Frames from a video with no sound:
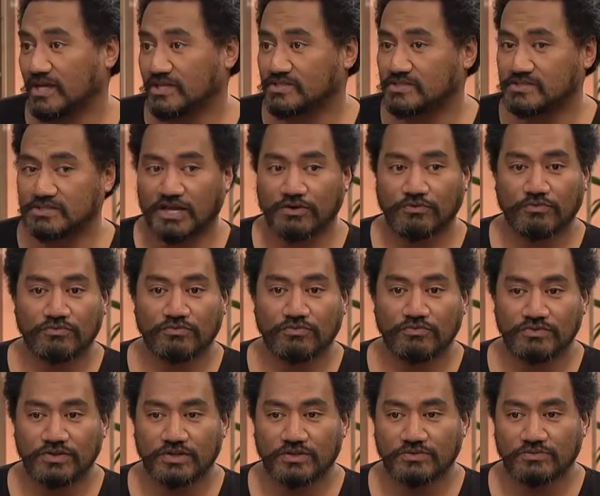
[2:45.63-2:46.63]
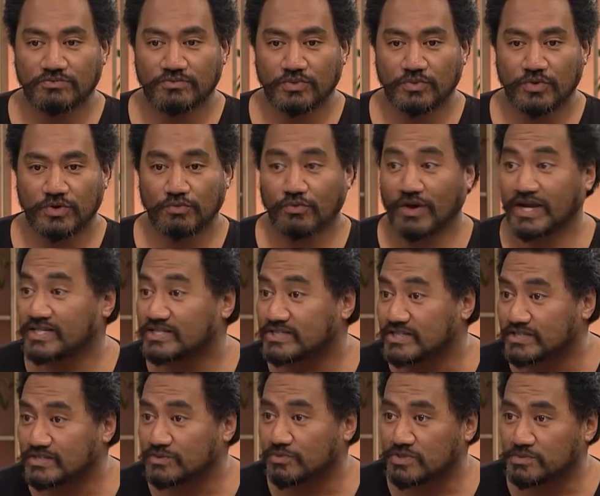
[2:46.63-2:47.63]
that like, you know, the word
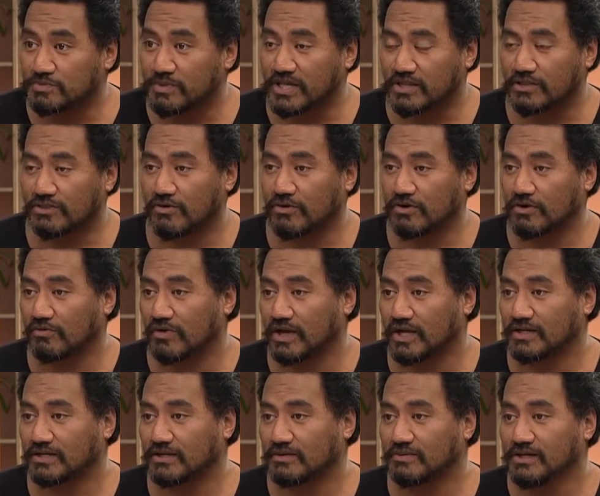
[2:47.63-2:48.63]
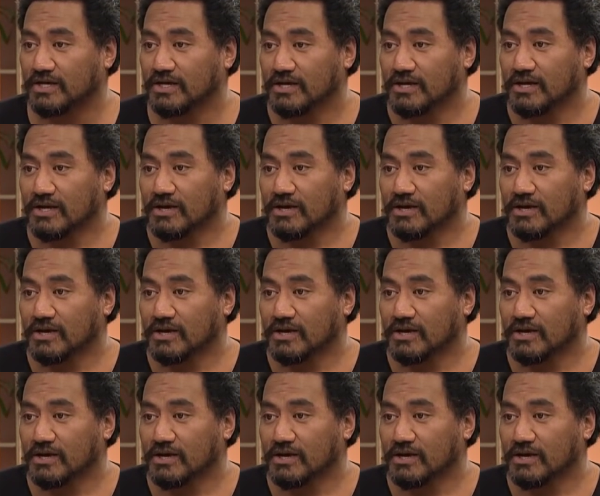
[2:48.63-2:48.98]
racist was being thrown around and